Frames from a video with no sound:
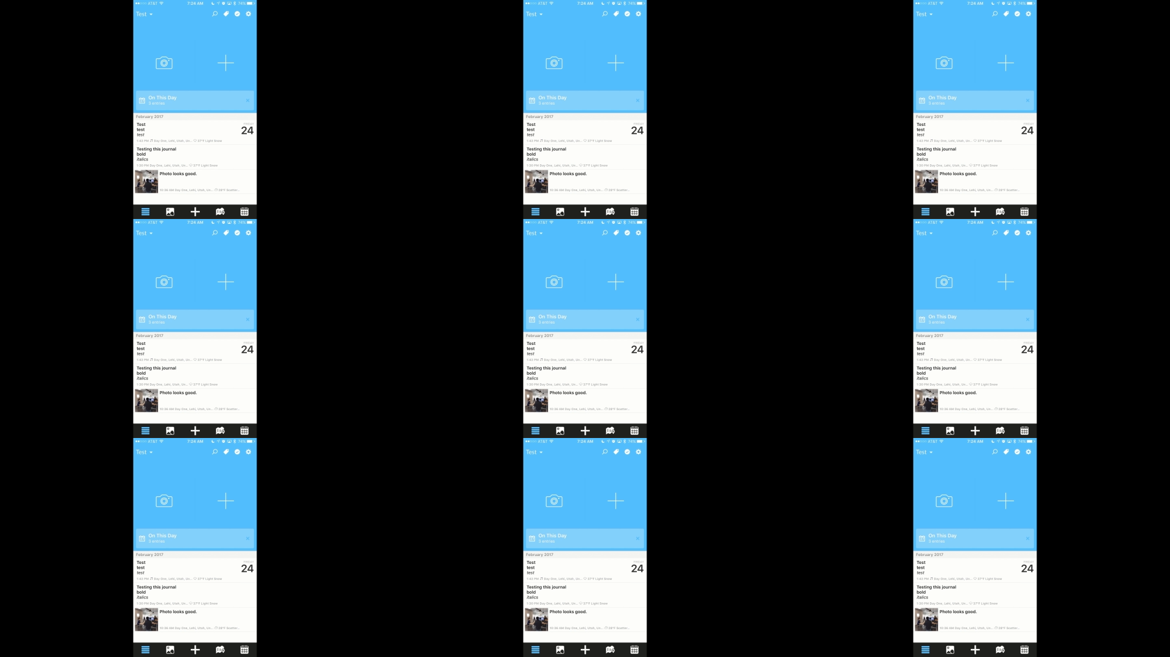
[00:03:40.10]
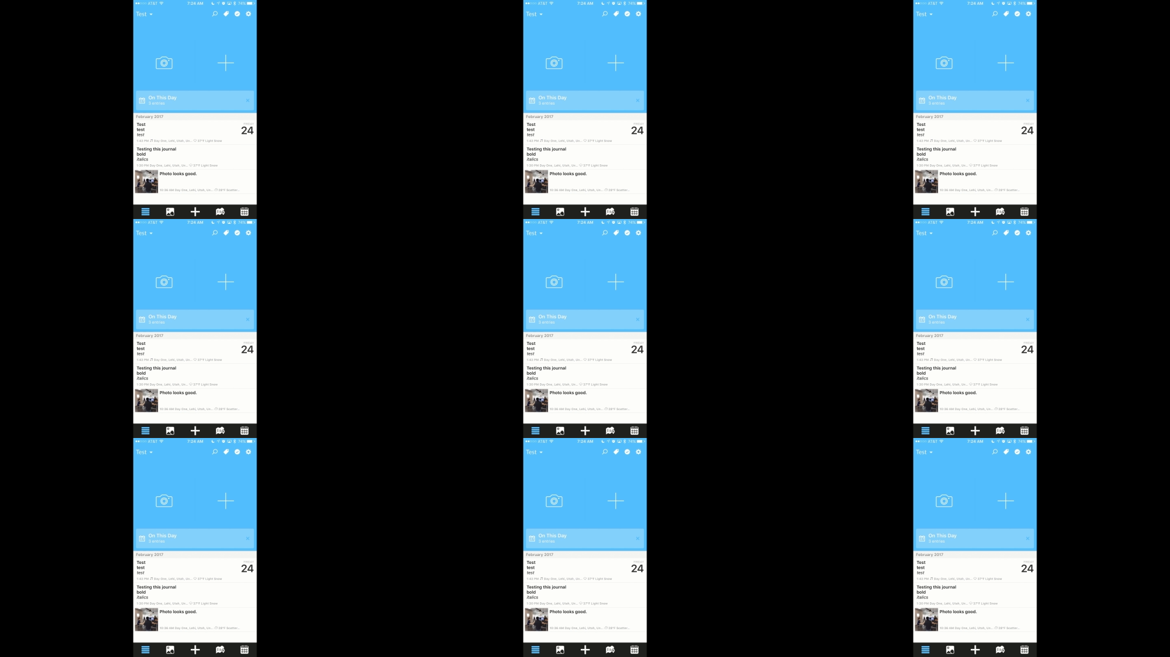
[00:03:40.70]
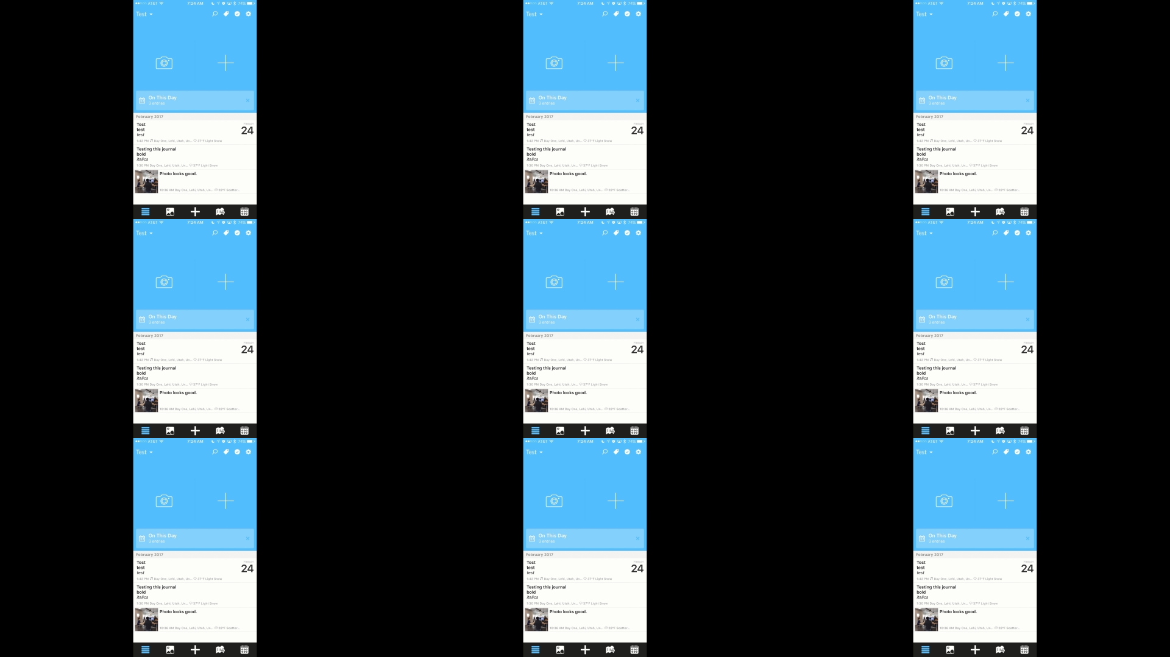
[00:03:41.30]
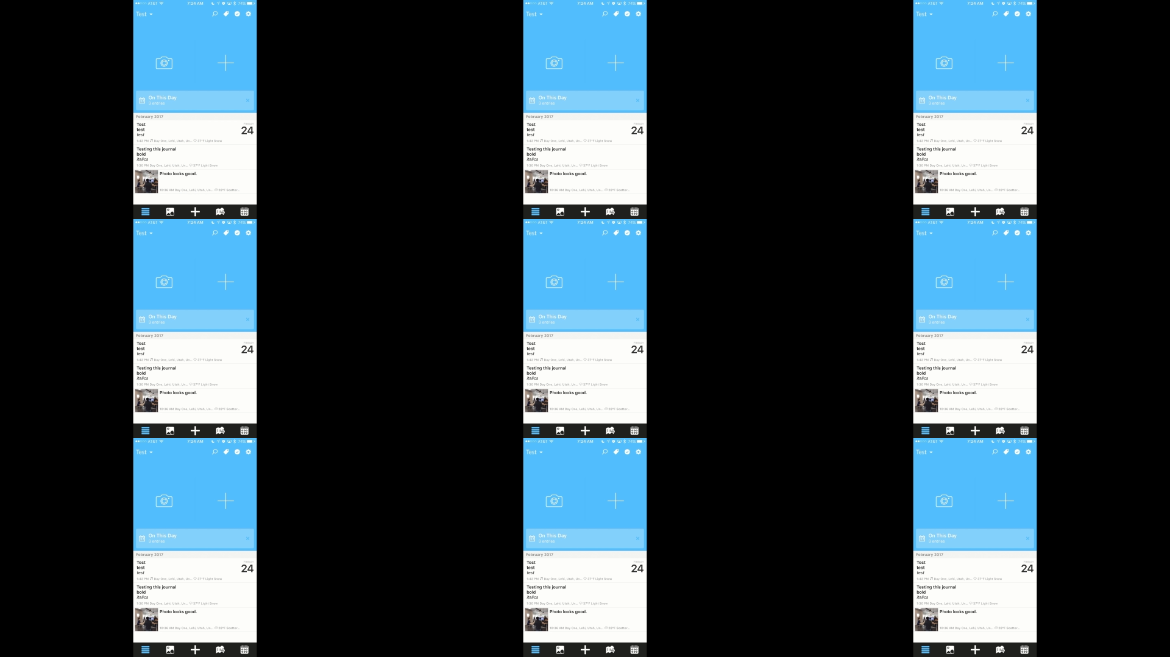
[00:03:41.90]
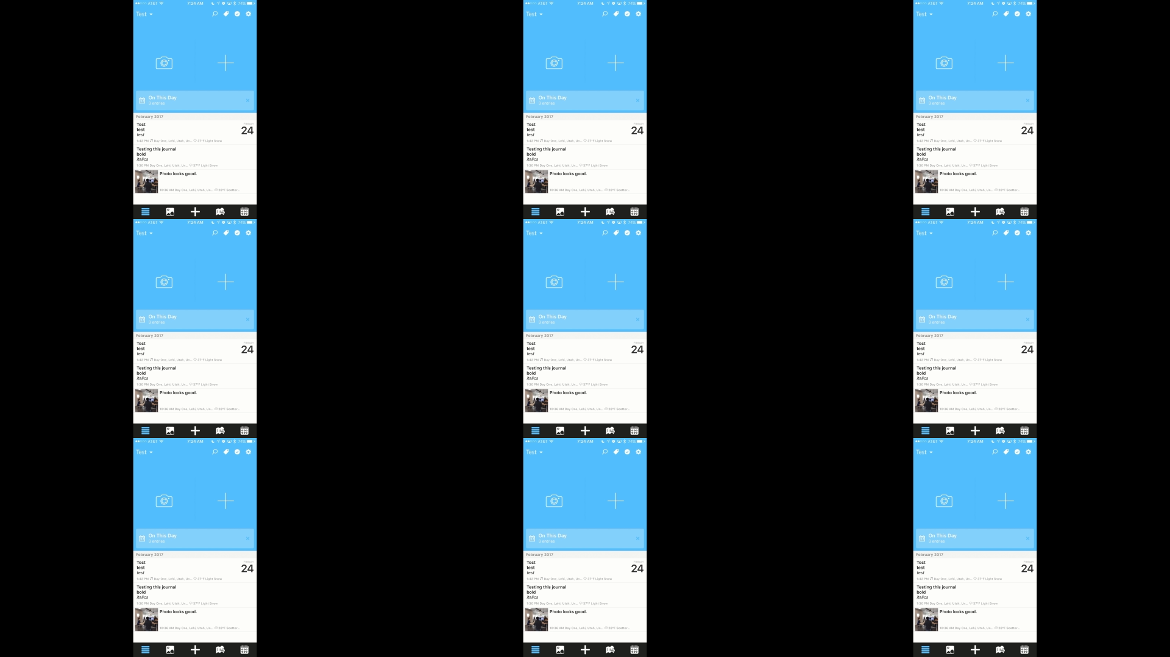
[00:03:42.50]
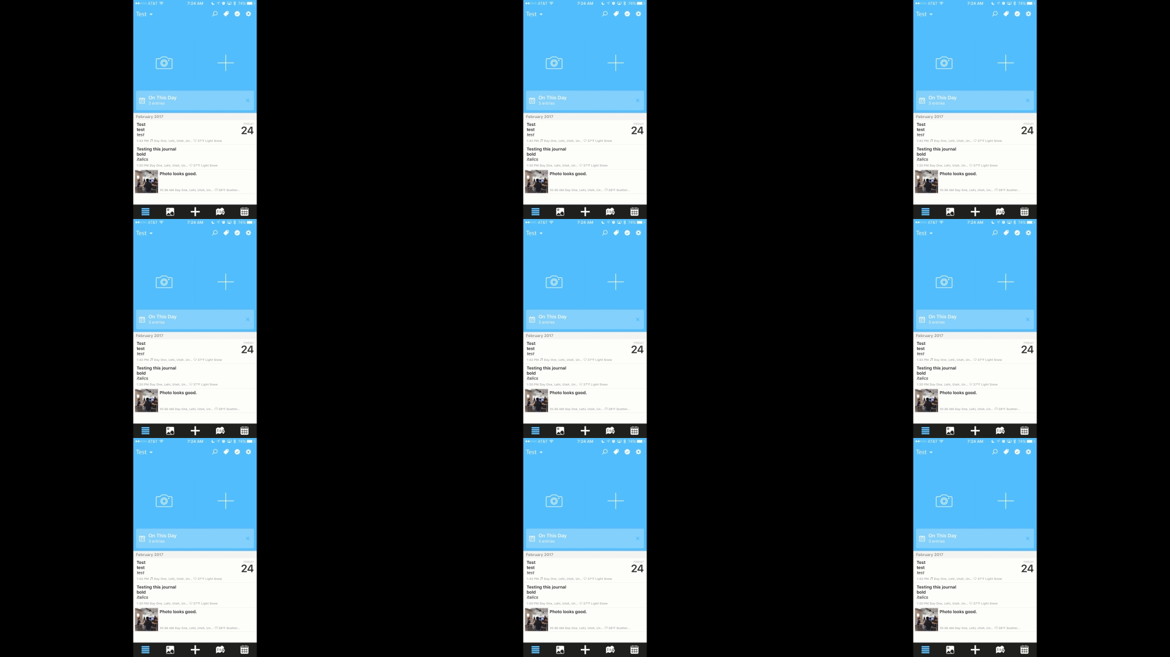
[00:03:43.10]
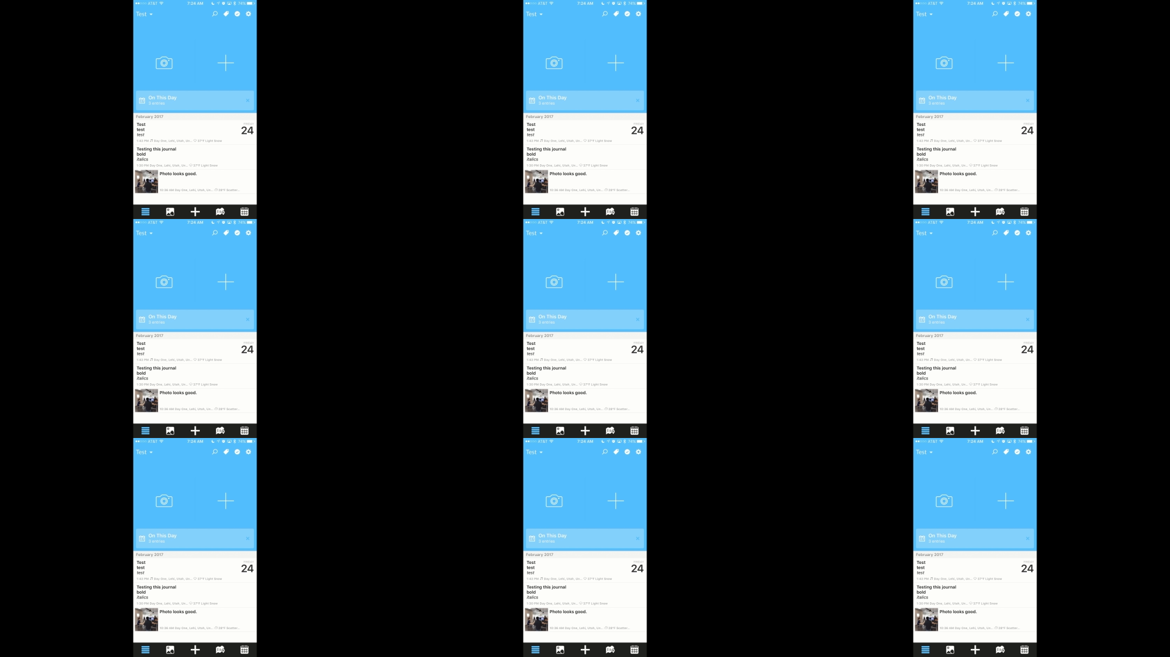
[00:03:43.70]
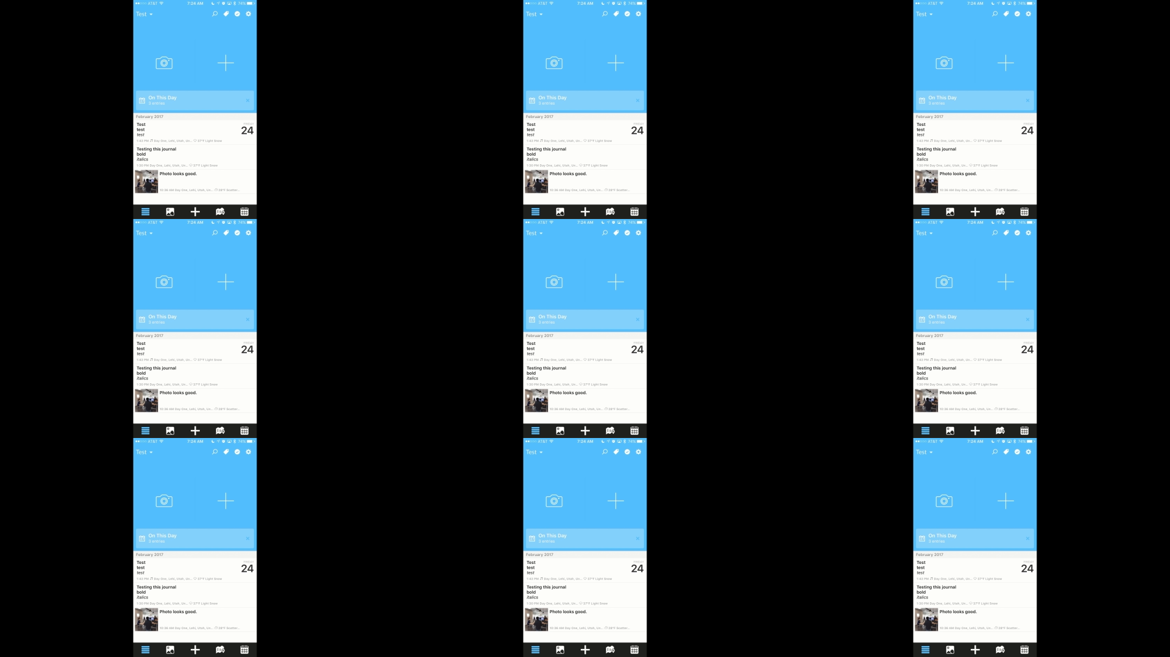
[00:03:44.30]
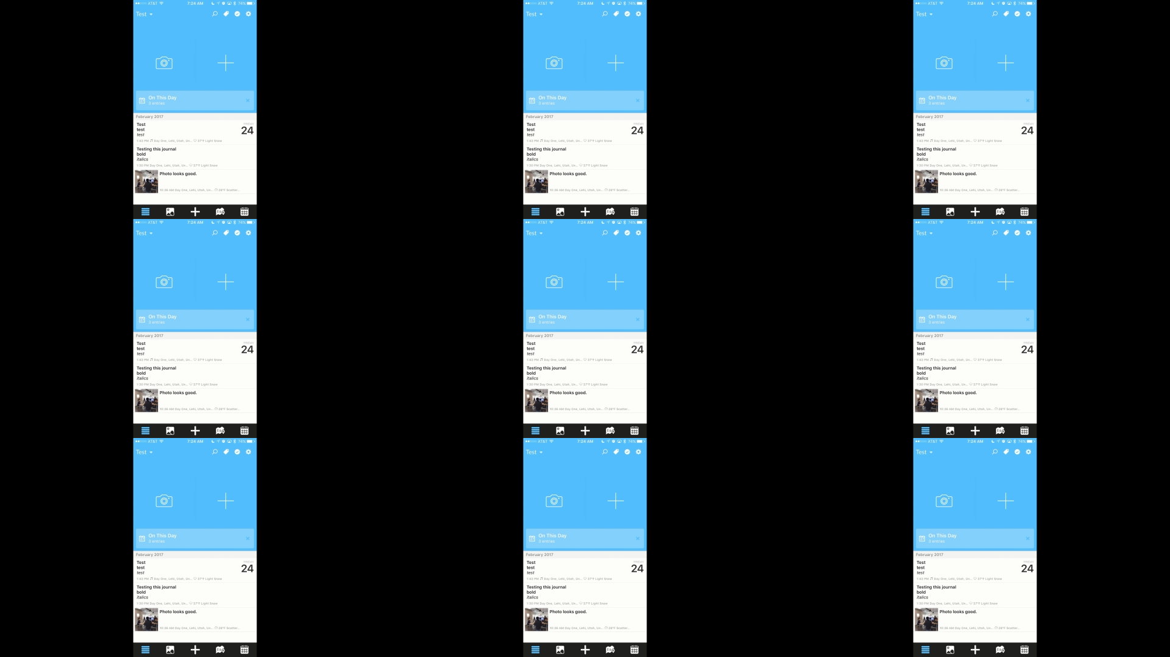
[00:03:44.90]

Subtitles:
No face is visible, so there are no lips to read.